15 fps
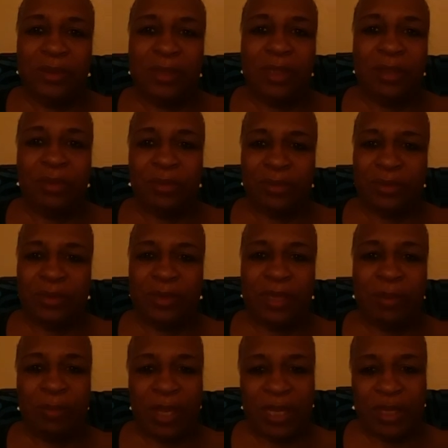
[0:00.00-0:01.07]
They
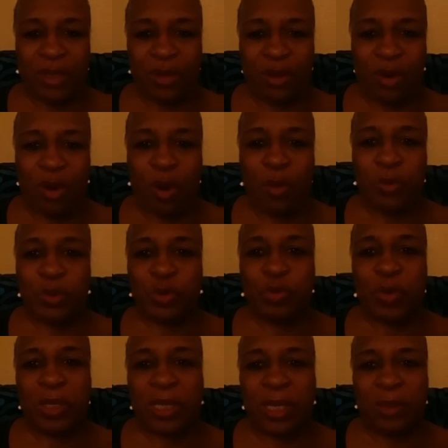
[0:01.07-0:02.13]
make your arm
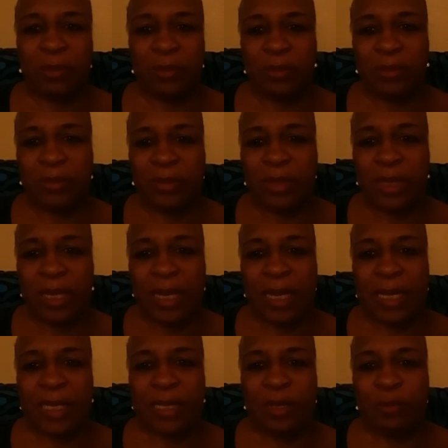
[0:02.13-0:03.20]
swell up
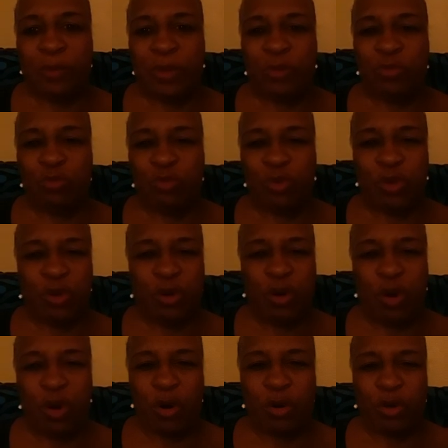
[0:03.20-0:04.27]
and it be real
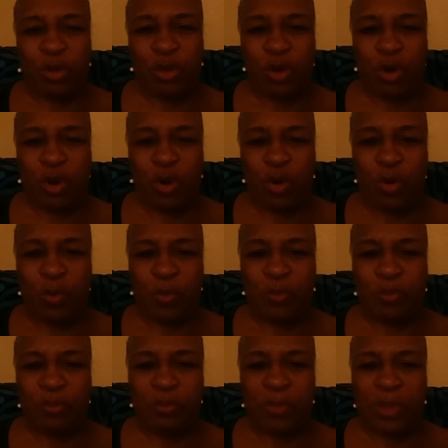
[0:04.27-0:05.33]
hard on your arm.
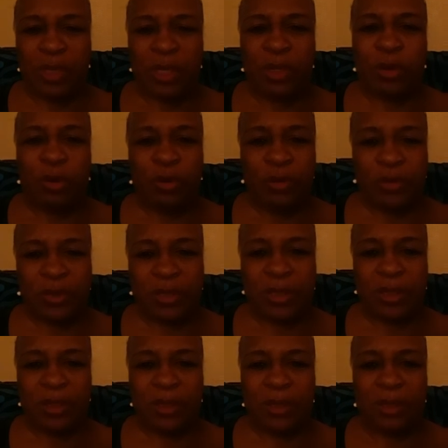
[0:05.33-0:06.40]
It hurts
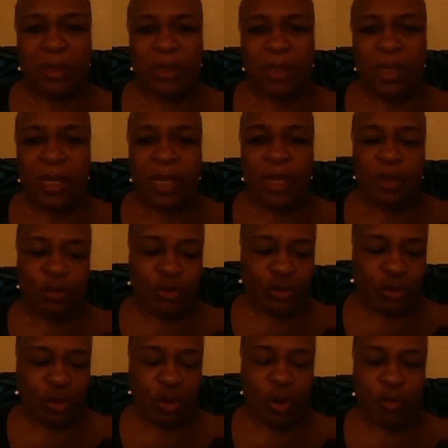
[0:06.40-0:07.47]
it. It hurts
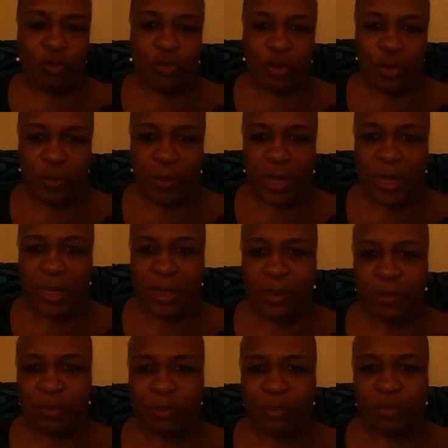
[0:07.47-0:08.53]
your arm real
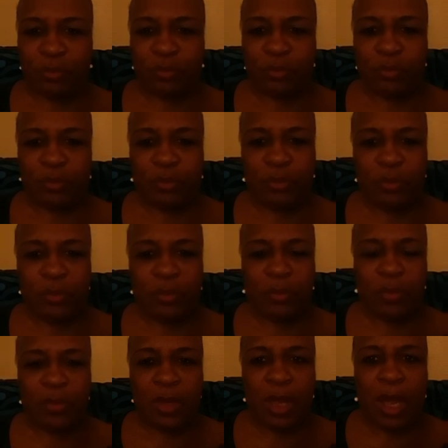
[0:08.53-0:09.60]
bad.
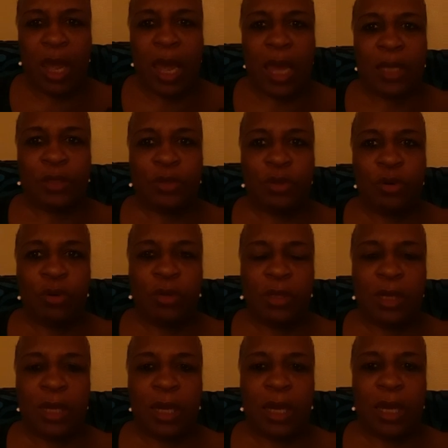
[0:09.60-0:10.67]
I told
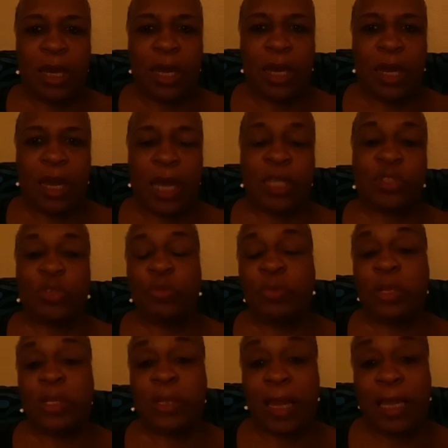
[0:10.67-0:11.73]
her, I
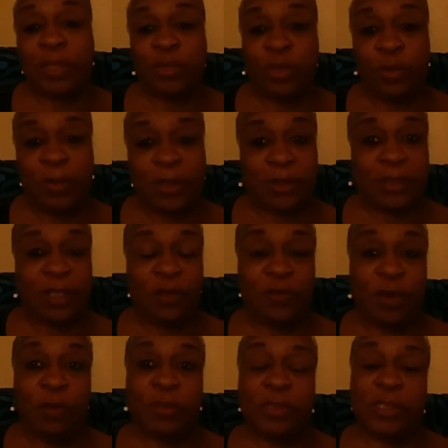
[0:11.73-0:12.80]
told myself
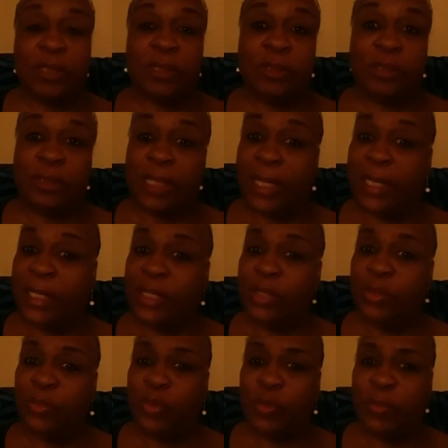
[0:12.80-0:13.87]
I wasn't taking
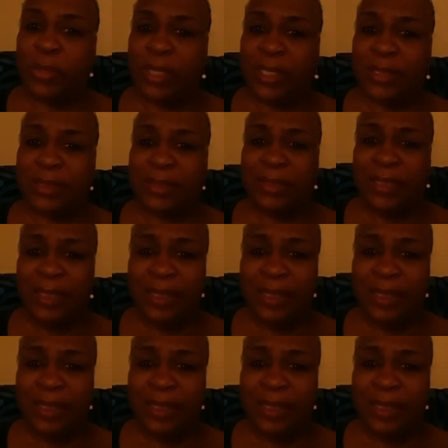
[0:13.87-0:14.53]
no more because